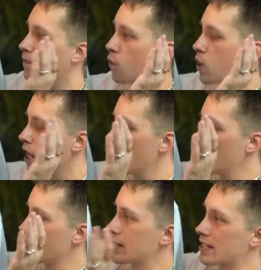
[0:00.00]
for.
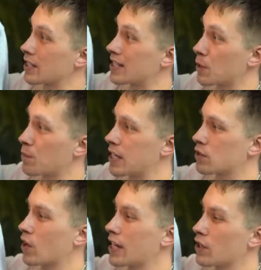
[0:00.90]
This is a sick
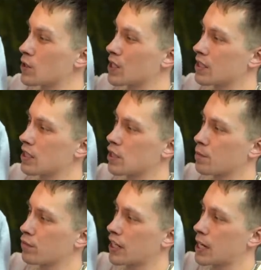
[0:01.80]
piece right here. As you can see,
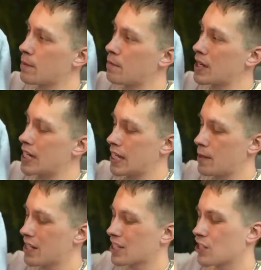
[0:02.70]
Supreme,
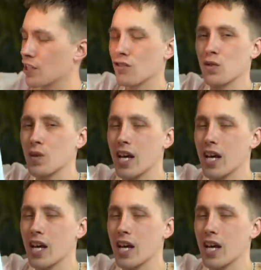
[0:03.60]
medium. It's just a crew